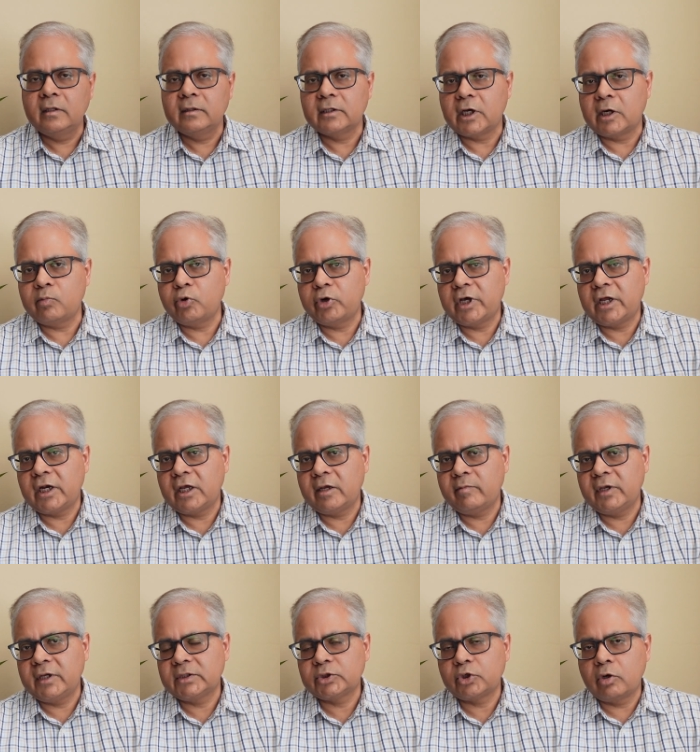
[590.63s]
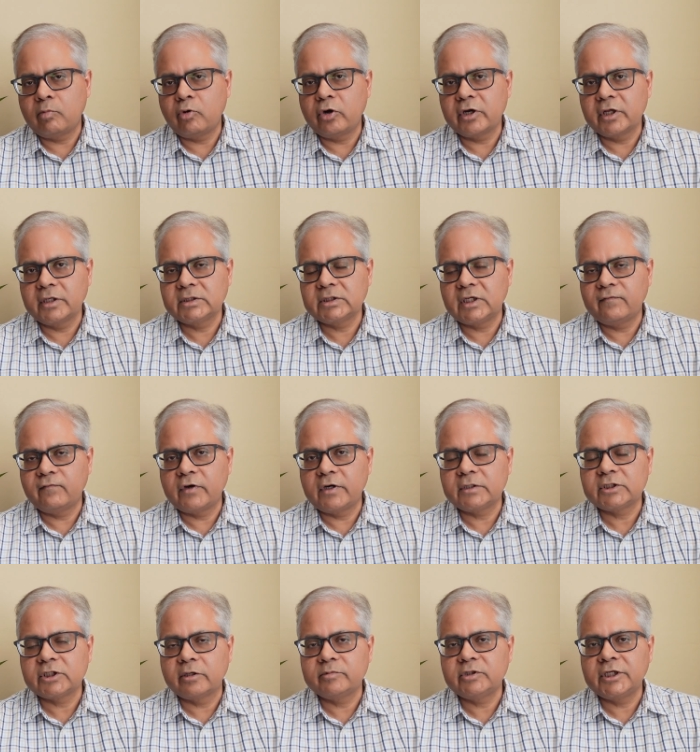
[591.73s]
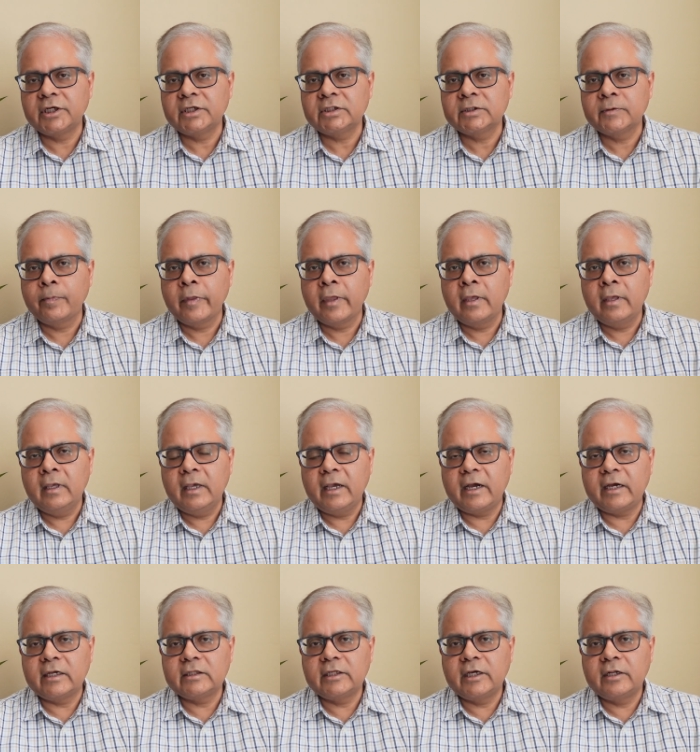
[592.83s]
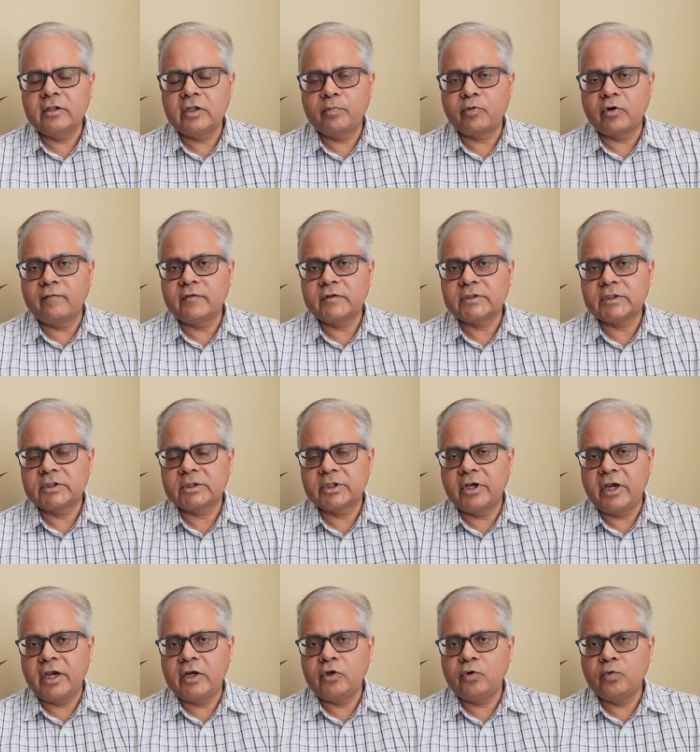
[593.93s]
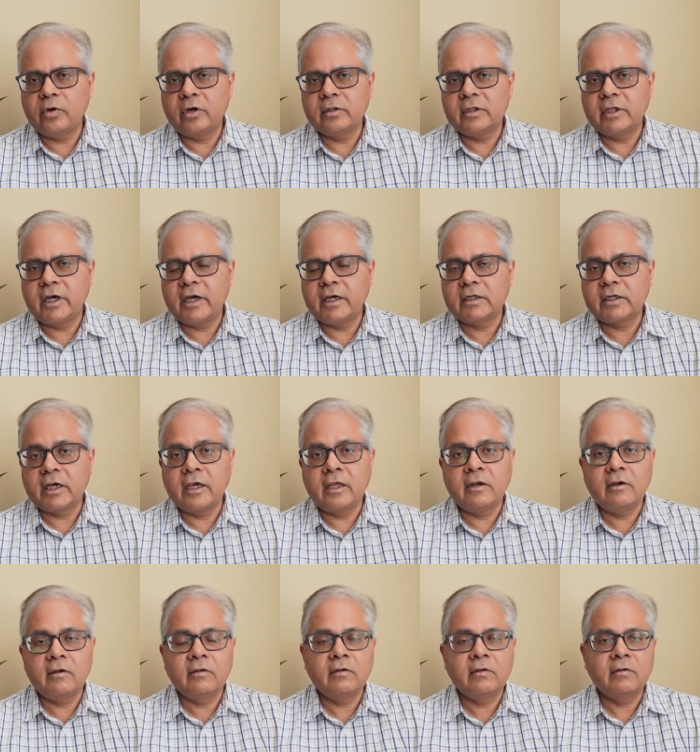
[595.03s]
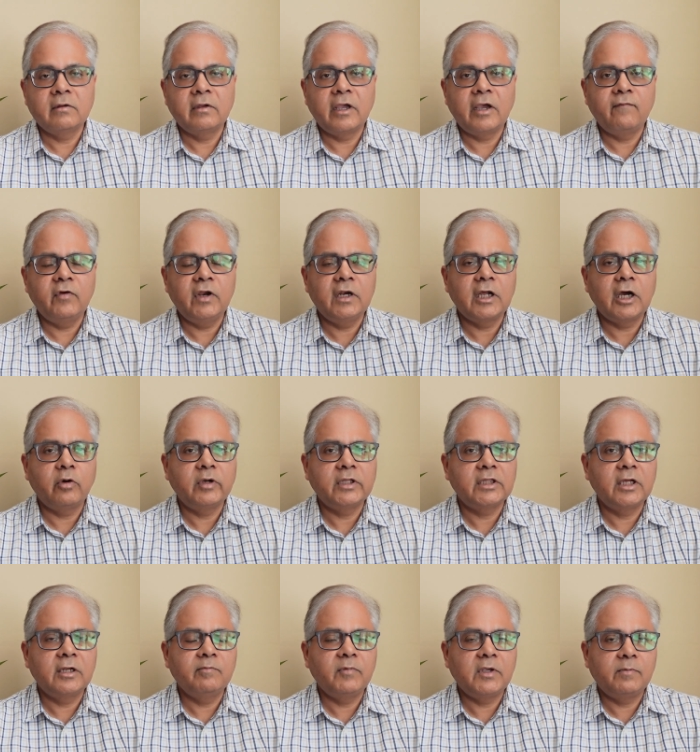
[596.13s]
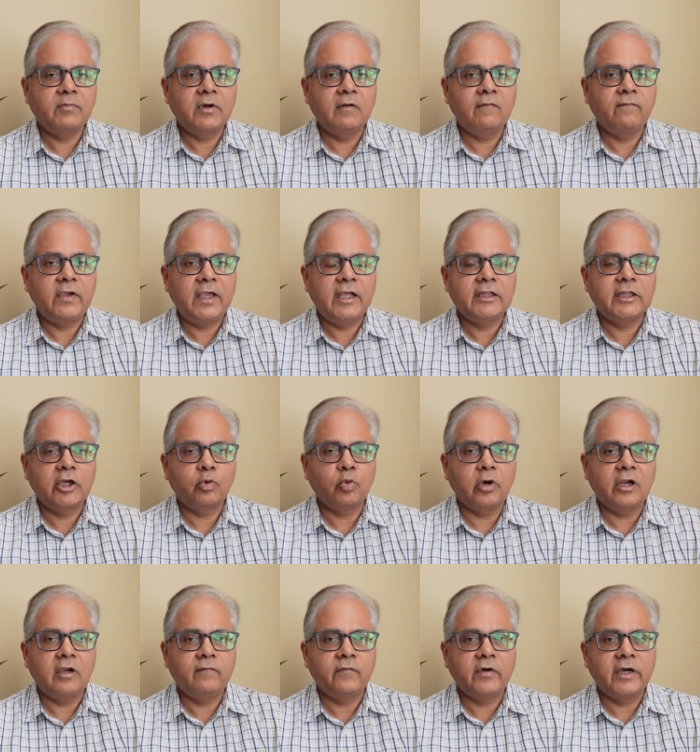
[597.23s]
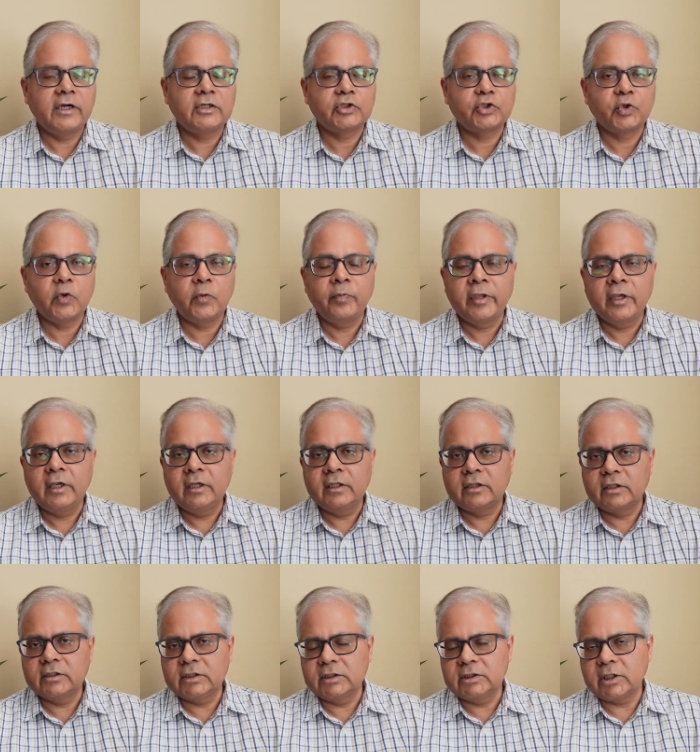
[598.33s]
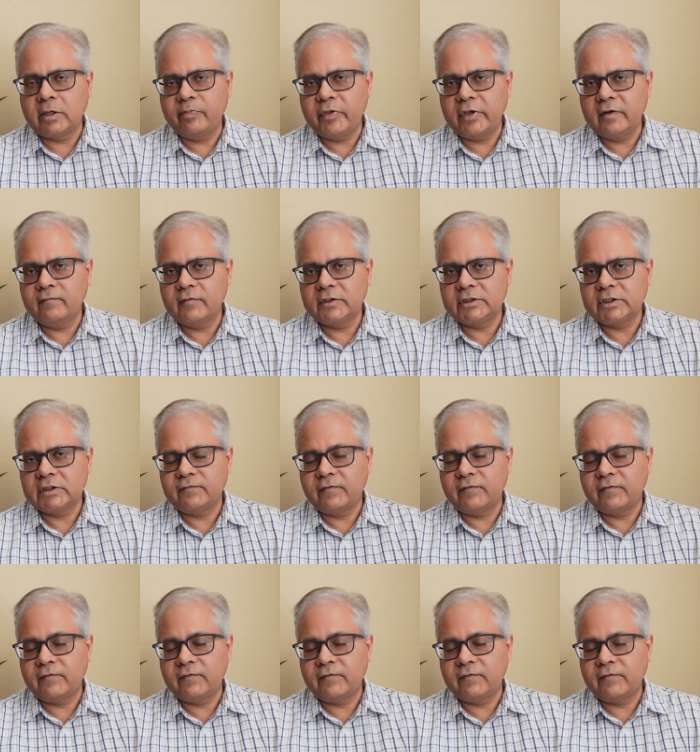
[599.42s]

thermodynamics, robotics, different subjects, and then the professors grade you on that, and every now and then people fail the qualifier. So this is something which is